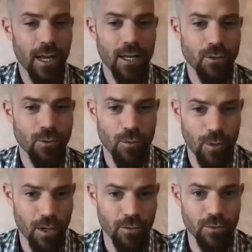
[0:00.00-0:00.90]
that I do
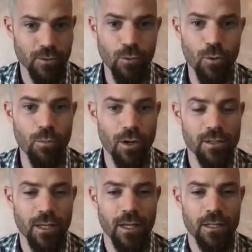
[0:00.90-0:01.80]
around group
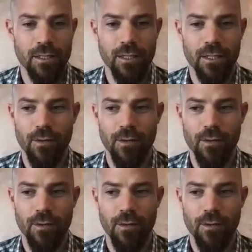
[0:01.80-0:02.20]
process and,